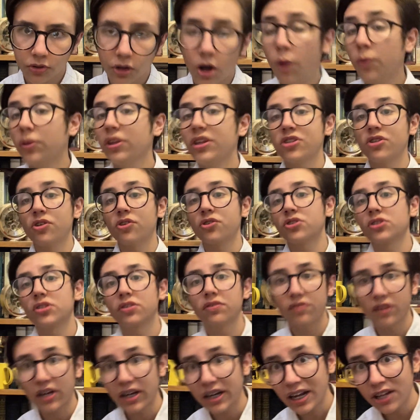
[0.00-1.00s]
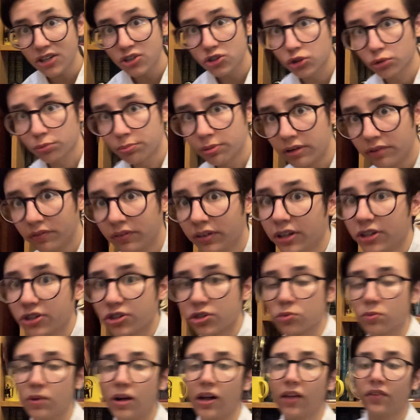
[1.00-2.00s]
Oh, and there's also the financial privilege as
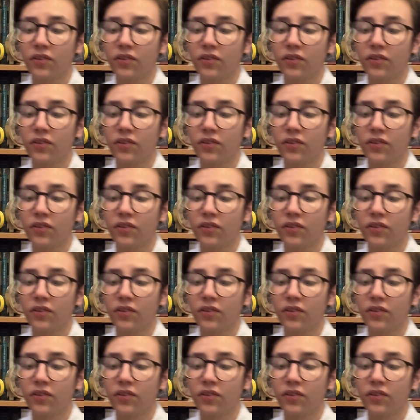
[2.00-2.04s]
well.